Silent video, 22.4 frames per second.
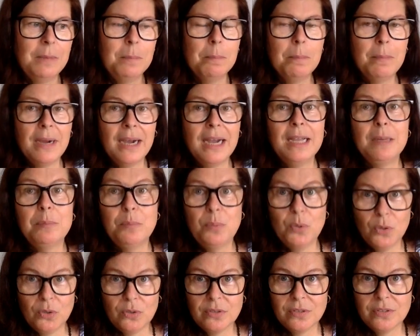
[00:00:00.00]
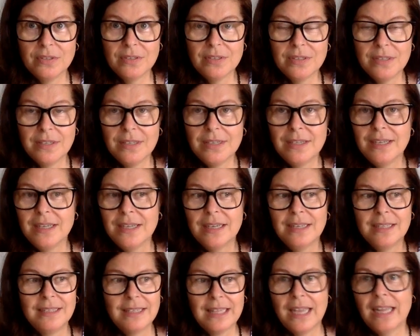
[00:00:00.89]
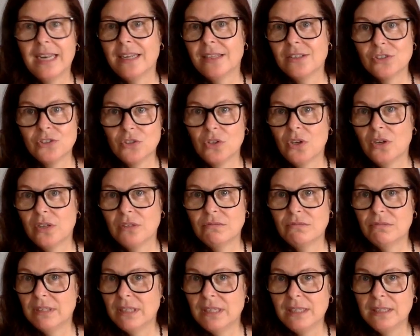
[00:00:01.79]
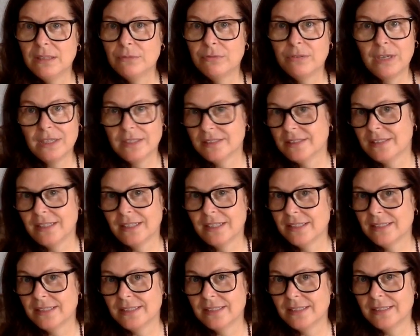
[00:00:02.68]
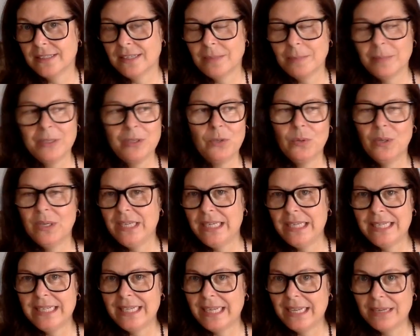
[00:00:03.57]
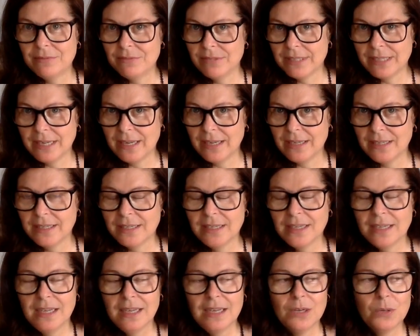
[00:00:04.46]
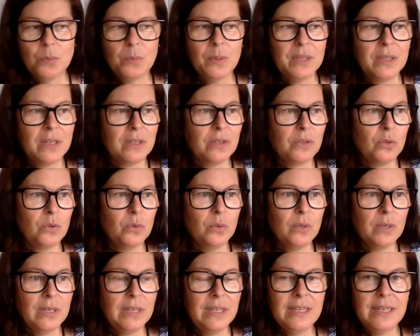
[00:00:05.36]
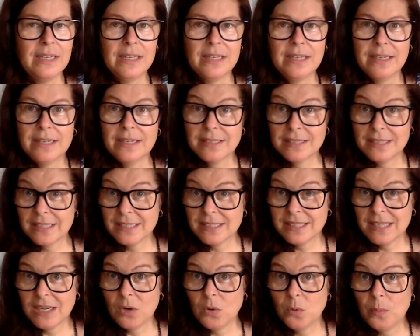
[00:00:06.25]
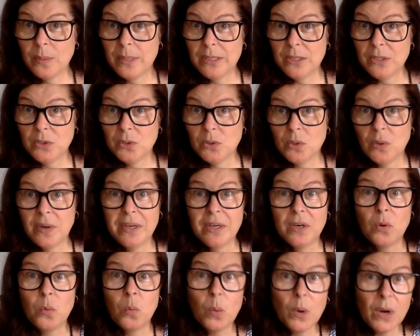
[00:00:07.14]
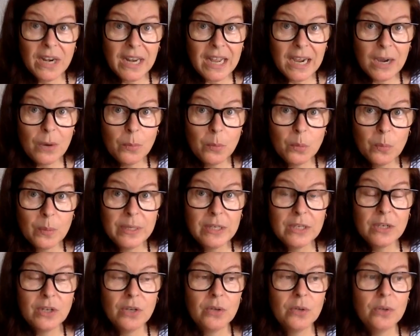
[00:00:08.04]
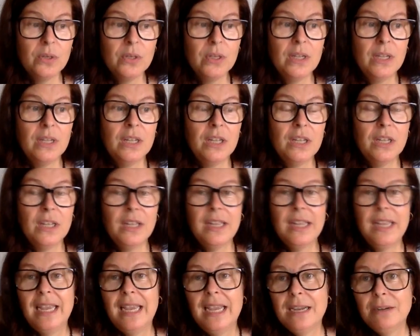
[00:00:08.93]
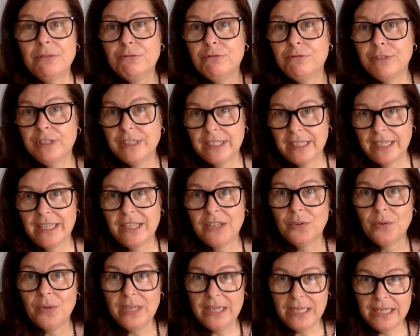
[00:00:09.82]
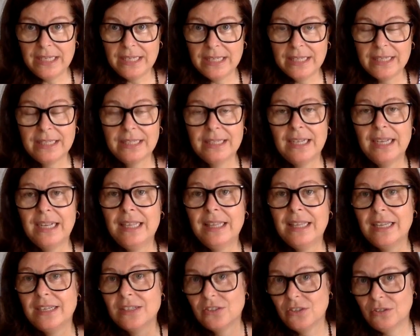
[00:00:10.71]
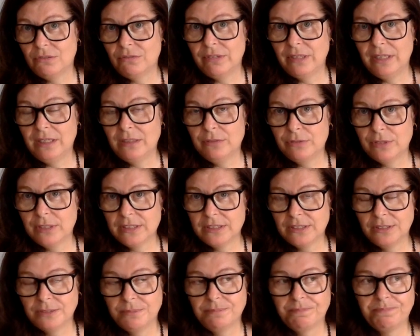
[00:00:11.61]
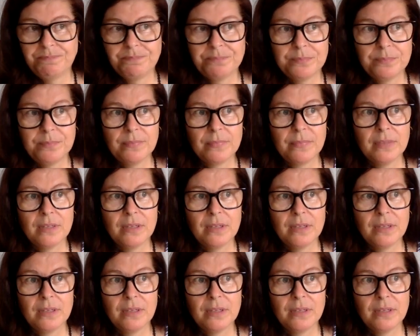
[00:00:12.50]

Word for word: And in my book, that is not really fasting, is it? I mean, you're eating every day. Whether you are eating in a 6-hour window or in a 1-hour window, every day you're eating, and that's not really fast.